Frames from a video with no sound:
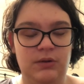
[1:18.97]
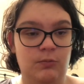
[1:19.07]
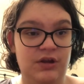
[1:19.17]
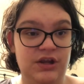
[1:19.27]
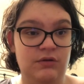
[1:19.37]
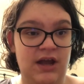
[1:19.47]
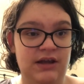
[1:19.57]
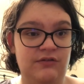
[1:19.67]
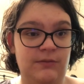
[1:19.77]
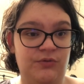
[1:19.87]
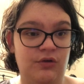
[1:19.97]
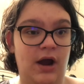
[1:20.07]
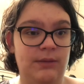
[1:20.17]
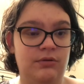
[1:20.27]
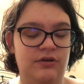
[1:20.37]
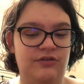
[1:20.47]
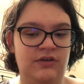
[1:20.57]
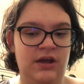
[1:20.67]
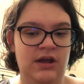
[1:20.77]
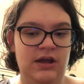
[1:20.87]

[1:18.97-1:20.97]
when you gain subscribers,